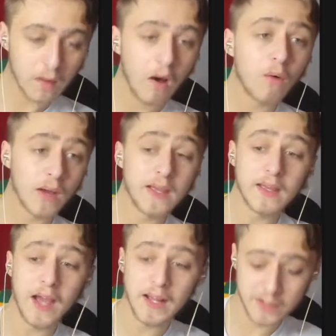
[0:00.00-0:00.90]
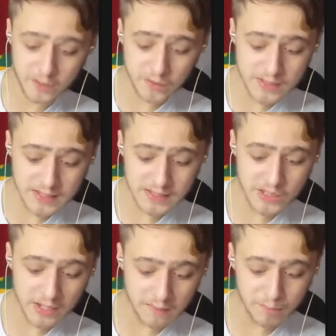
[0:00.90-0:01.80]
Okay. Do you see
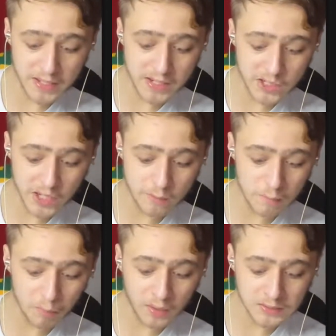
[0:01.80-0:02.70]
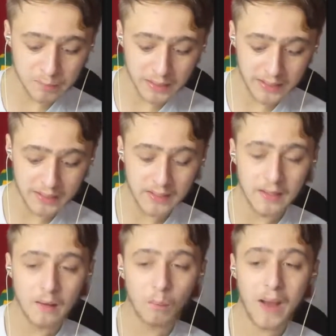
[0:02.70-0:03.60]
being a genuine possibility
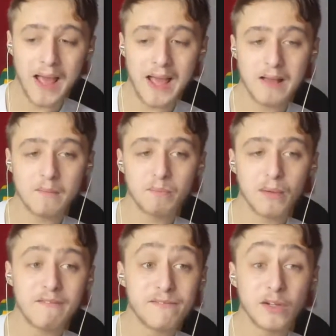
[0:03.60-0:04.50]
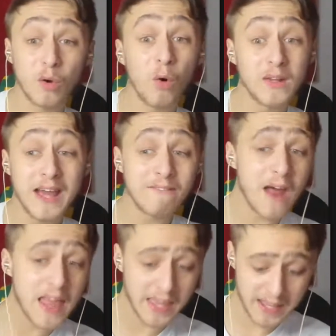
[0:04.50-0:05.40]
where Brentford could get
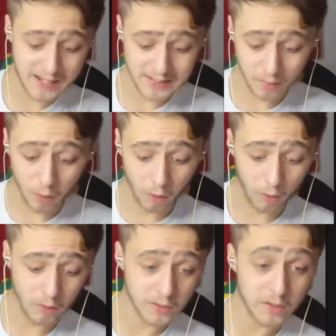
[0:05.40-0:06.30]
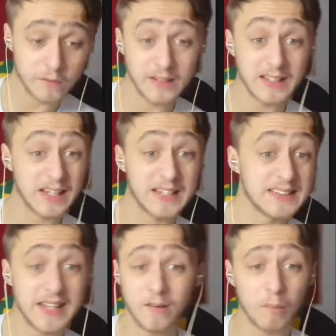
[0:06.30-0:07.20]
relegated, or do you think they're going to
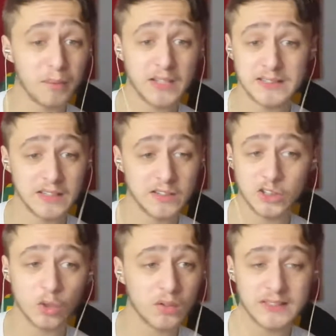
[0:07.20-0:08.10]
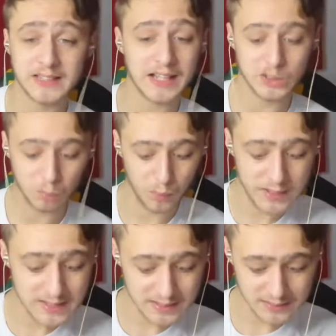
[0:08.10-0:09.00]
stay up because they're struggling to get some
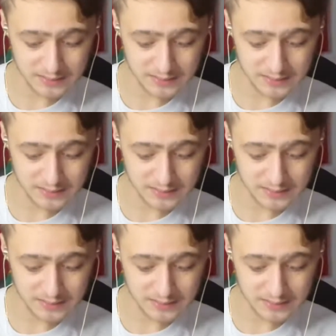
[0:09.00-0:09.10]
wins?